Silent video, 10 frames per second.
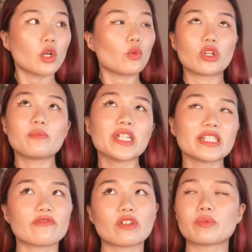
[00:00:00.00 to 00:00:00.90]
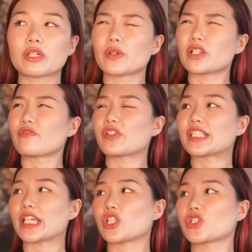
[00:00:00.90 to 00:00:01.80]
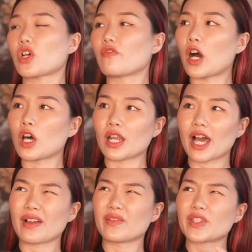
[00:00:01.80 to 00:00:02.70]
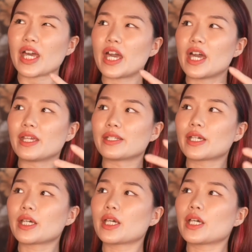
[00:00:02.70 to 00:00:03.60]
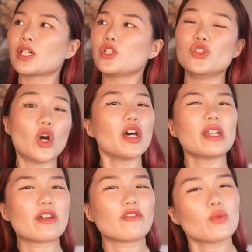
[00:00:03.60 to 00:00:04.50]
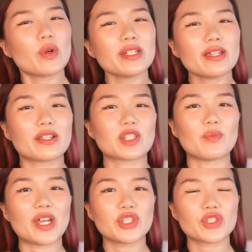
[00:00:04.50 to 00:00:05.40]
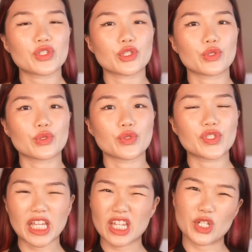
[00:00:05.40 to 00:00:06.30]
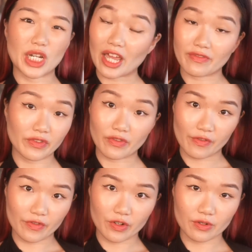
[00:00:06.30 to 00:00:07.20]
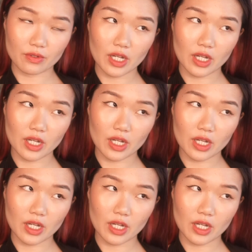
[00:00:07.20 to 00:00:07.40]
We meet different people at different stages of our lives, and not everyone is meant to stay in your life forever.